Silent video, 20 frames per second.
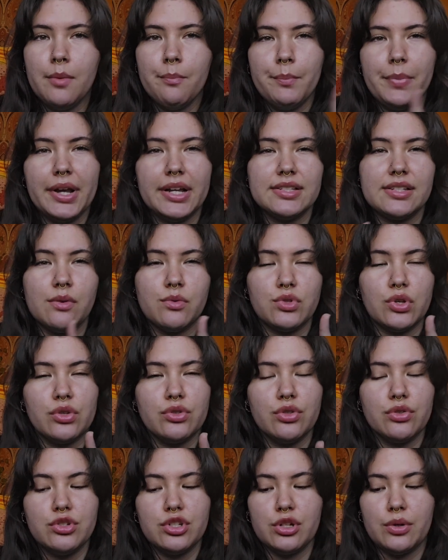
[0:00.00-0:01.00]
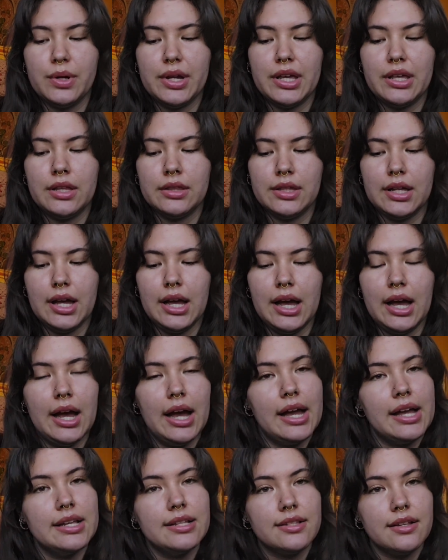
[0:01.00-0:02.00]
Because I was also doing the
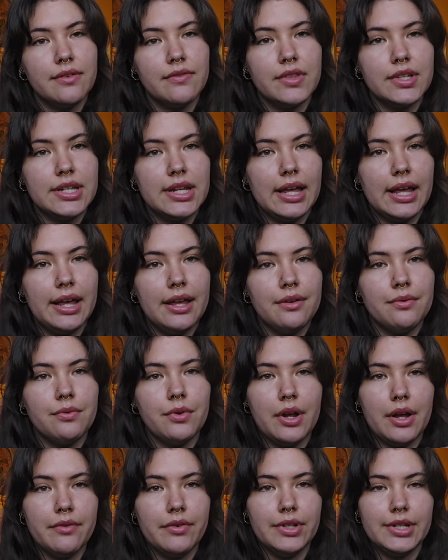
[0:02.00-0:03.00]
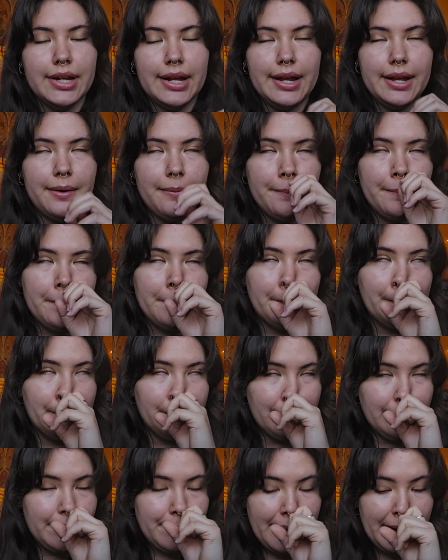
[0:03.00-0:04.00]
highs of the day for every day
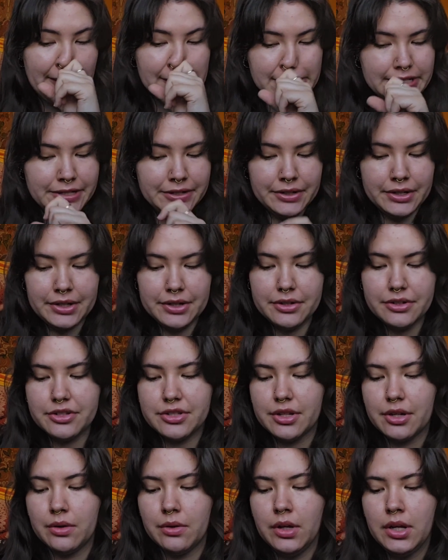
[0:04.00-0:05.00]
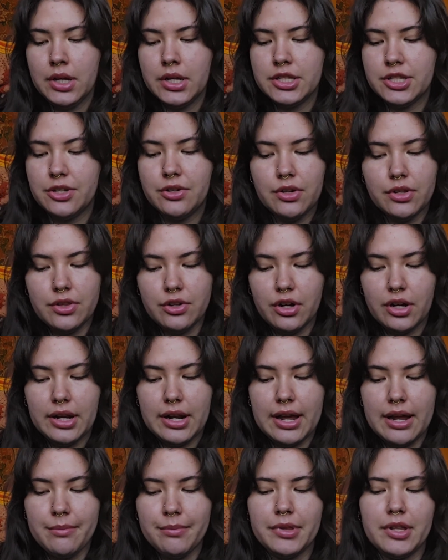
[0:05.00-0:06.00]
for the past 2 years. So 0 to
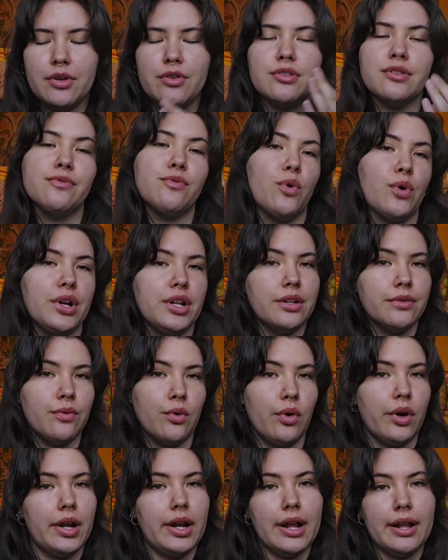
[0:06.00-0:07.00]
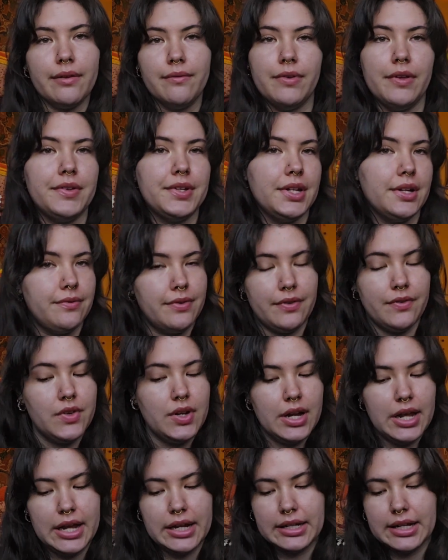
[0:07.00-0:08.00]
39, but then it was 40 to 49, 50 to
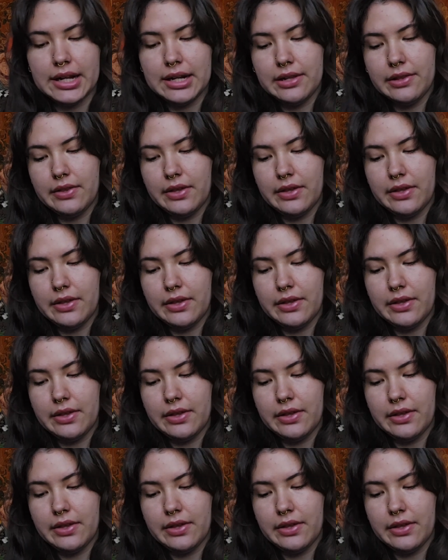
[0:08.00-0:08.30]
59 kind of